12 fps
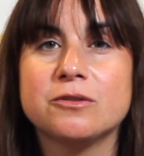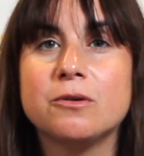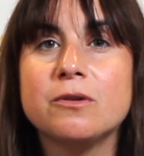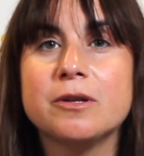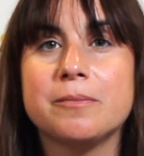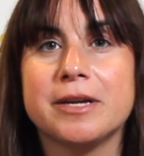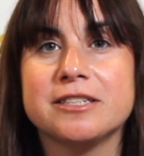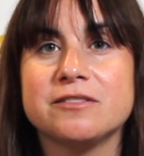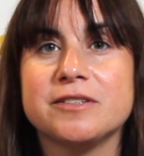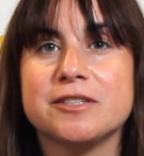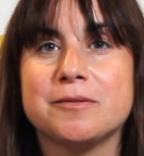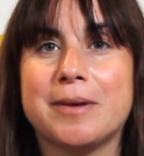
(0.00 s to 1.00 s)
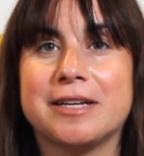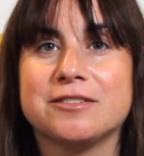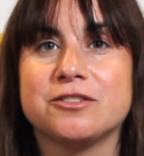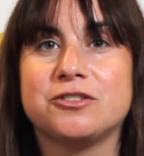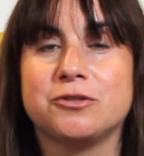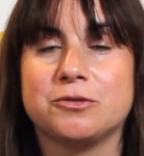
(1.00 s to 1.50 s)
School in Mansfield,
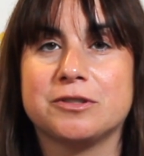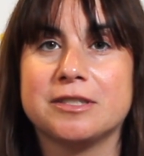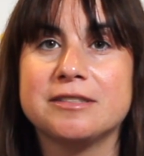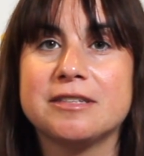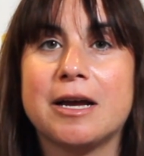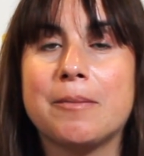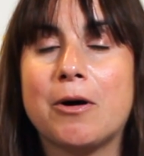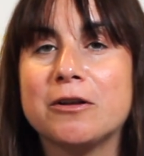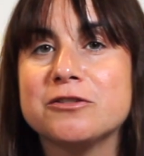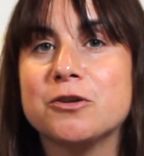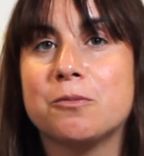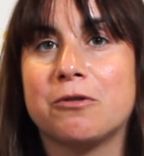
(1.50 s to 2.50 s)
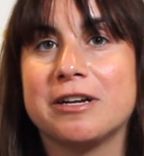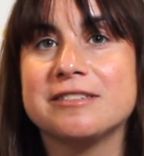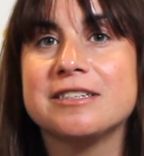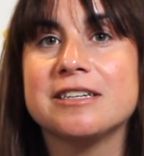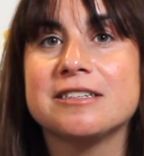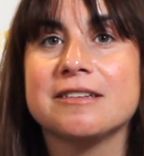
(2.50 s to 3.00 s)
Massachusetts. I'm also
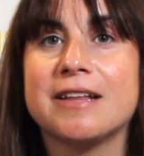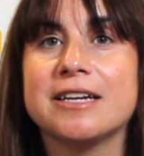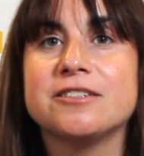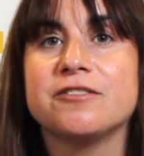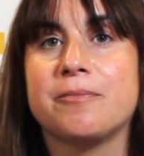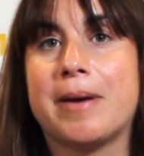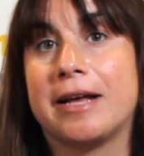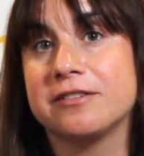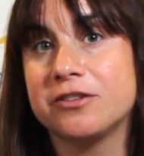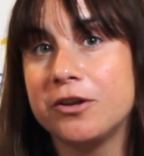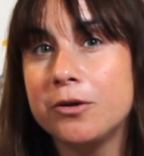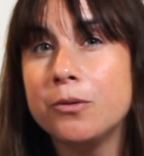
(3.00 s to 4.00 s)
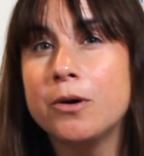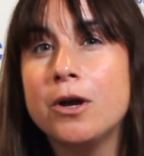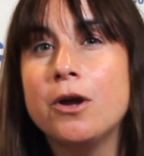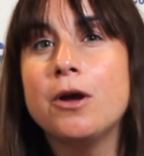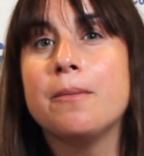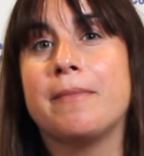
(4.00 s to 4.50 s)
president-elect of MassQ,
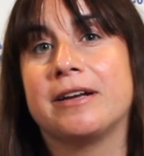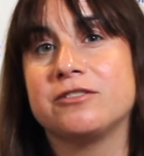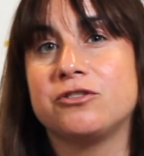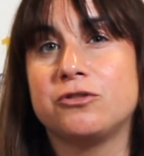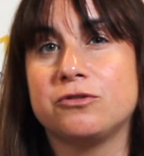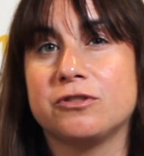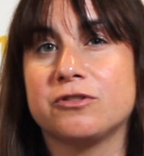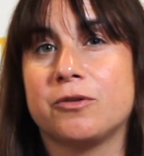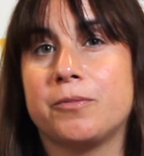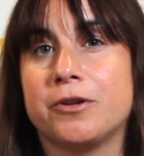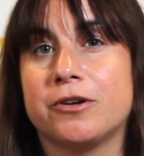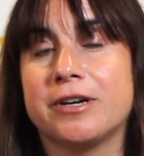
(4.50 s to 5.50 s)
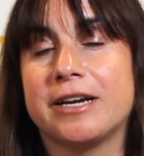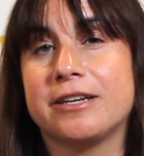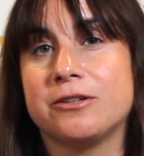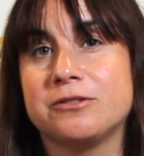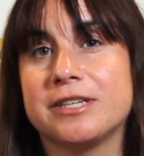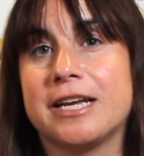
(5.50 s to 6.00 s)
Massachusetts Computer
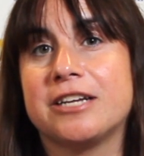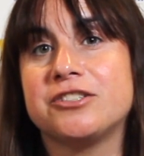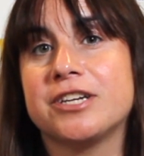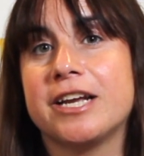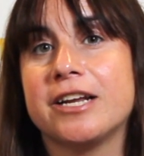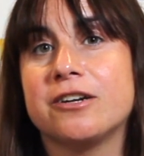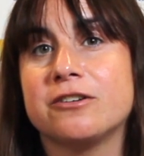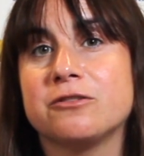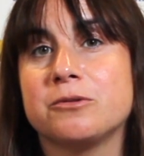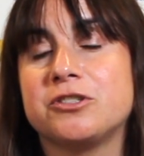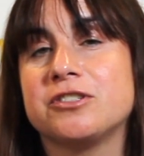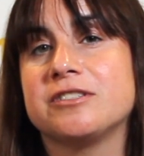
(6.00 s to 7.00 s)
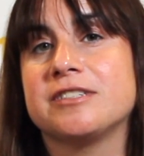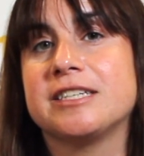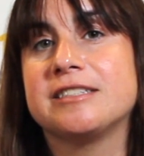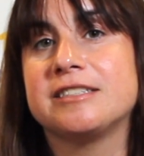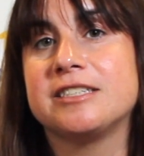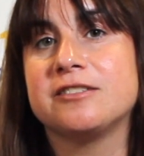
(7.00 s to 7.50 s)
Using Educators, which is
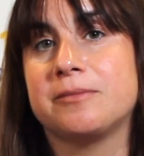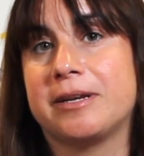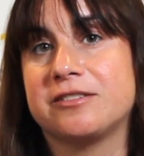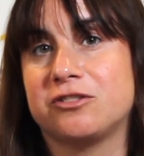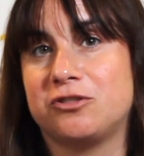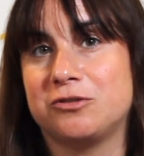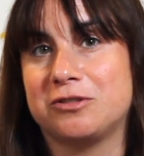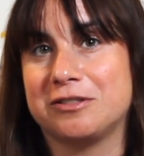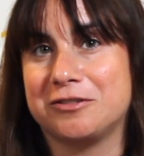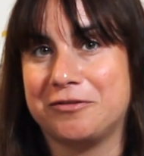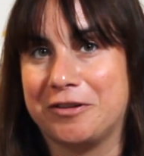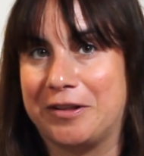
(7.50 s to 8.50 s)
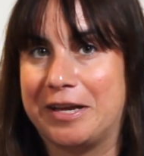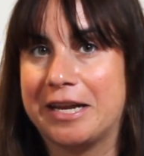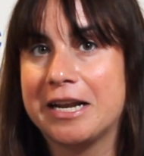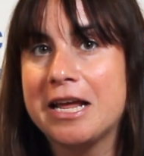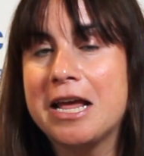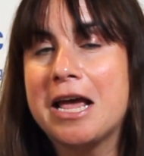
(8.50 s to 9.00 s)
I S T E's Massachusetts
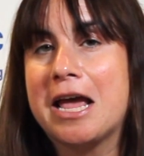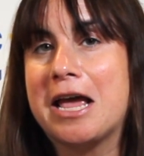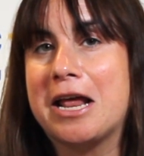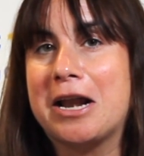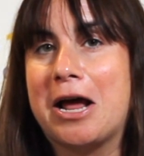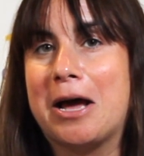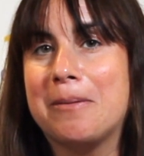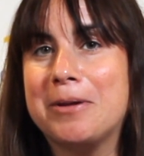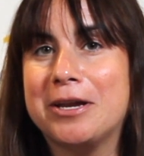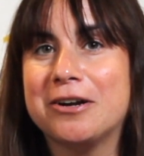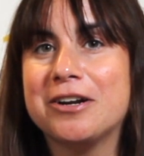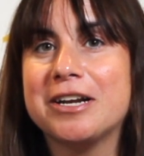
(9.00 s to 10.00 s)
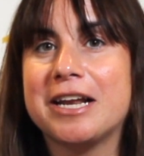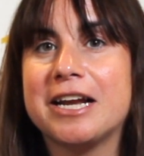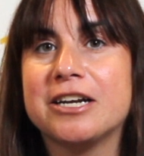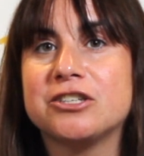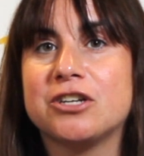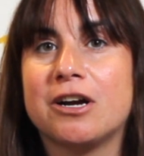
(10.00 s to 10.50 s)
affiliate. And I'm here
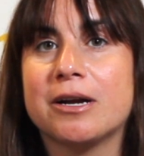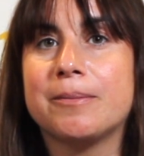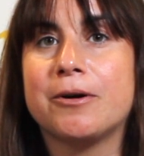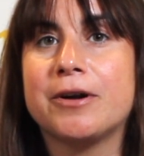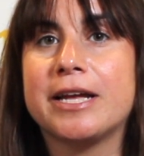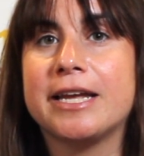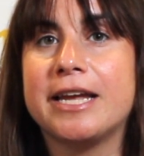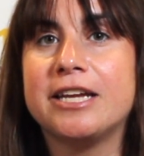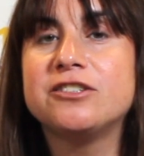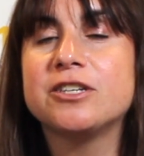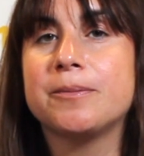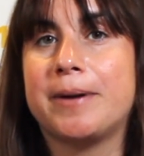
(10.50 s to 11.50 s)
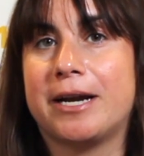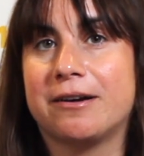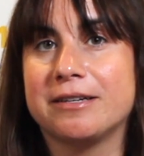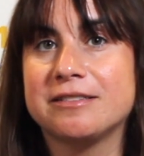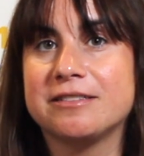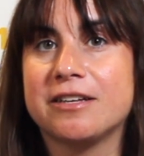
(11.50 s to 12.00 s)
today to talk about engaging
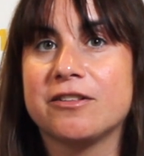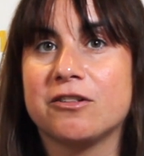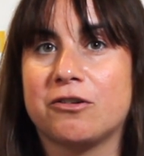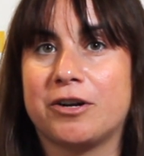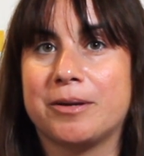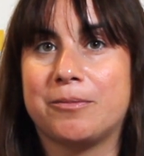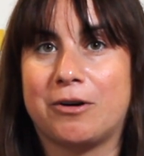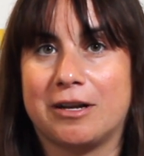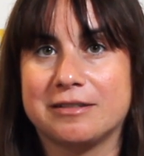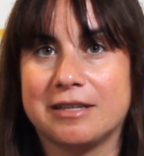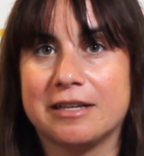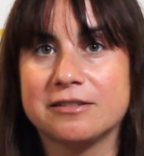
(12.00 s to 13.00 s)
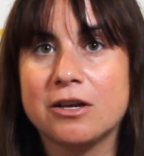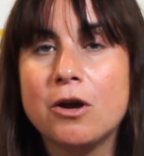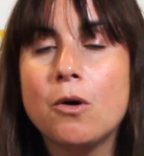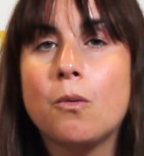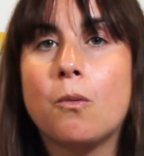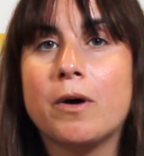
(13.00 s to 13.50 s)
parents in the learning process.
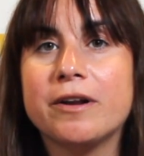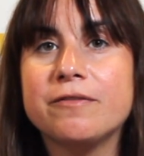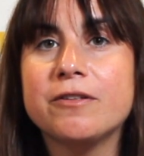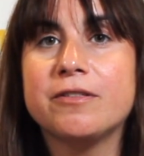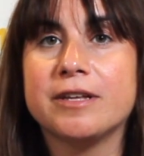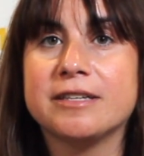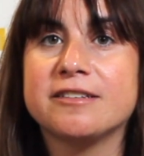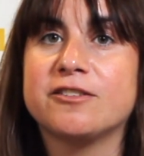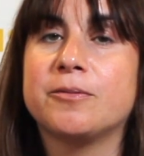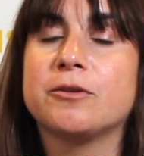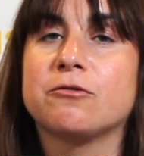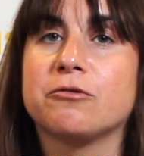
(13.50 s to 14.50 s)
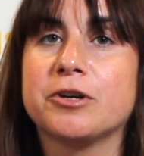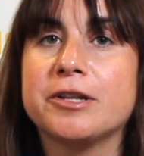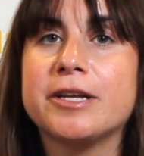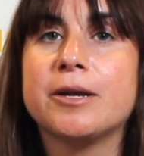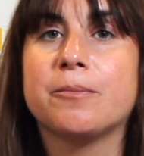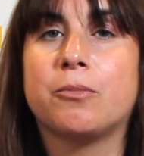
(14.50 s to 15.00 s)
One of the things that's been
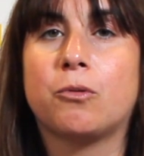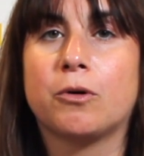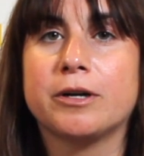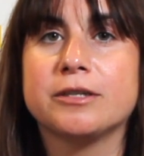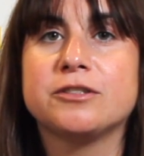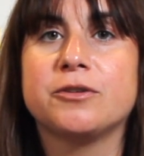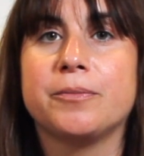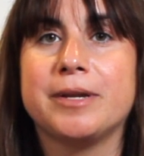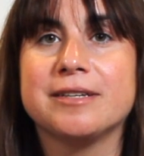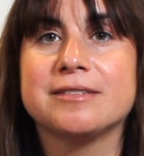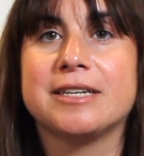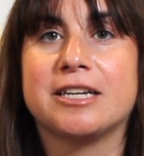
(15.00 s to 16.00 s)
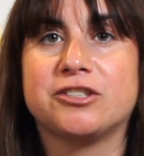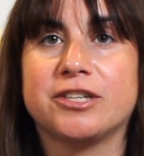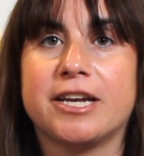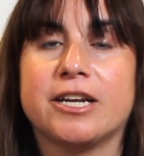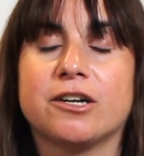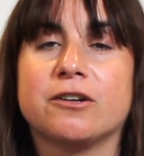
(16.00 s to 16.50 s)
really important to me as an
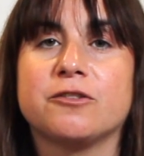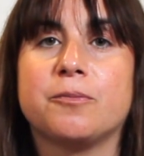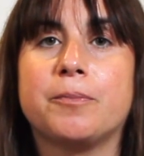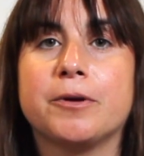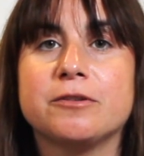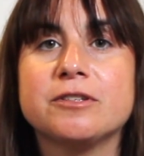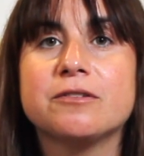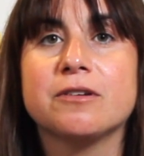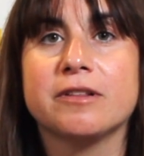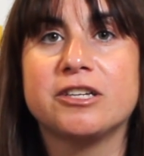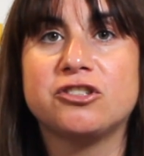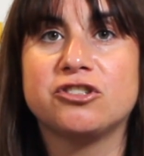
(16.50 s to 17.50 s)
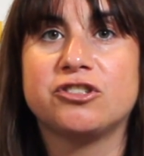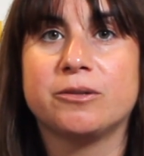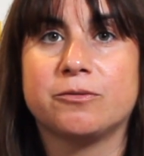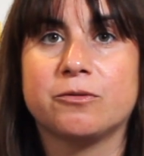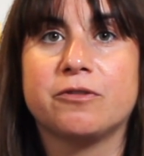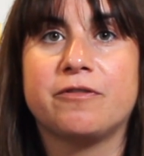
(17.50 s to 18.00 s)
educator is building
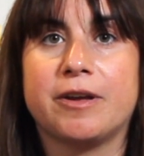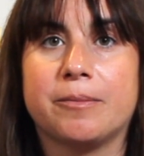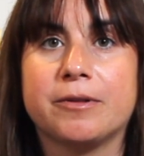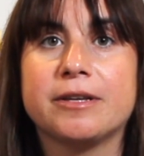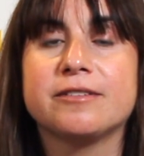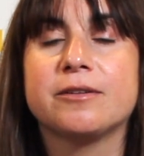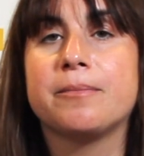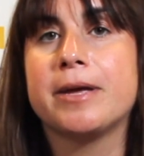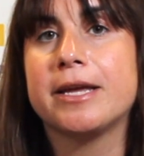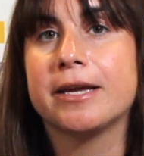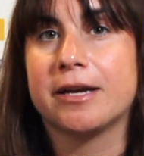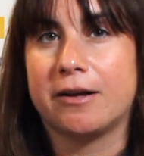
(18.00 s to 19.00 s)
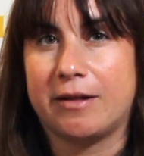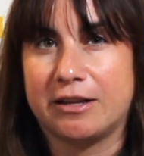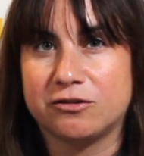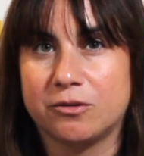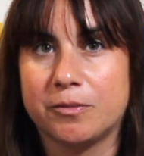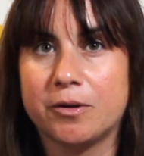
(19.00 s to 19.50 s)
relationships with families and making a
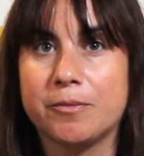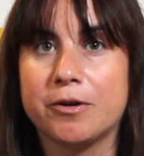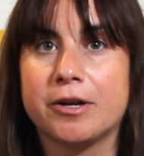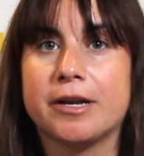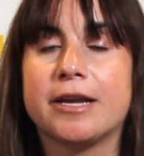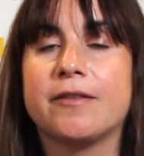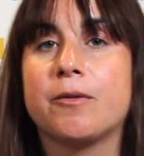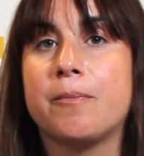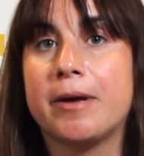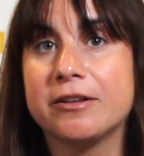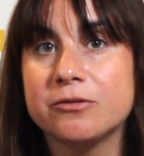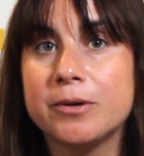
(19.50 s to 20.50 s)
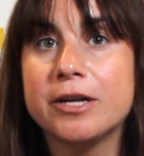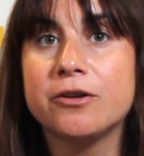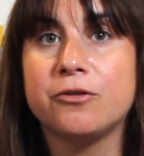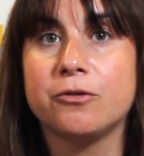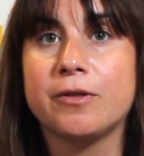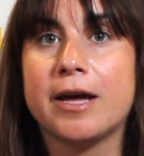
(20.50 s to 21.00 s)
classroom community. And the best way to
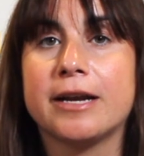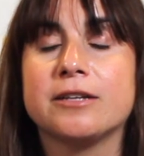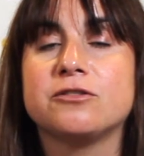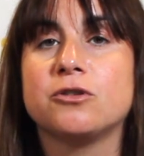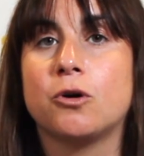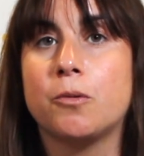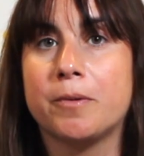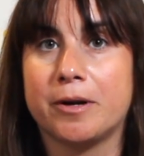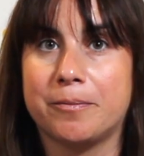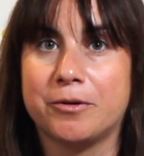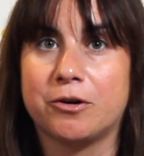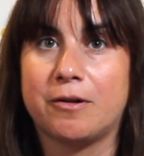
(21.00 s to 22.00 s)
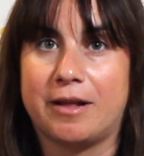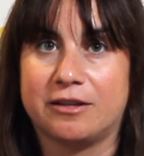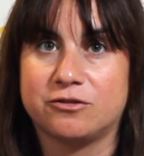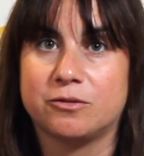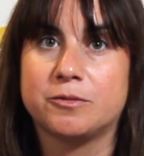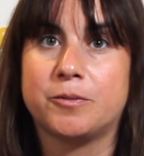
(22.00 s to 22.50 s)
do that is to open up your
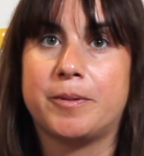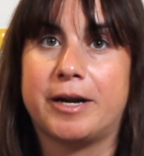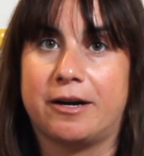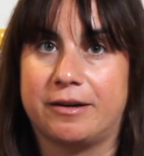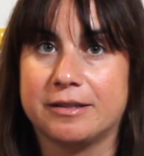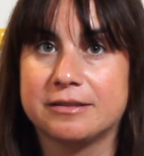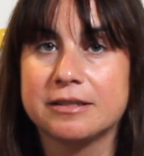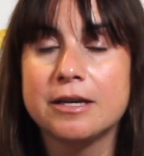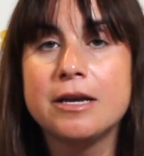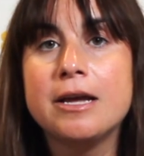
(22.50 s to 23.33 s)
classroom to parents